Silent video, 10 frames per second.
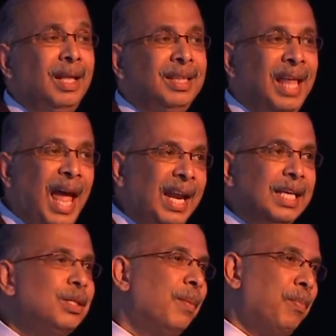That
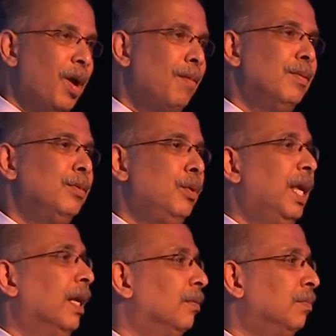is the problem
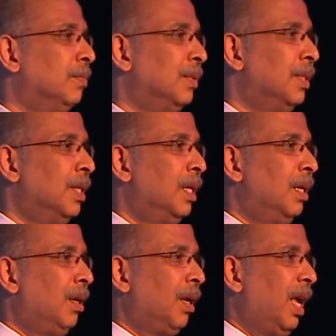today.
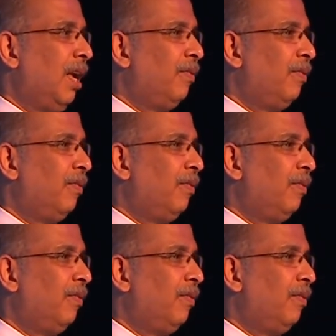Okay,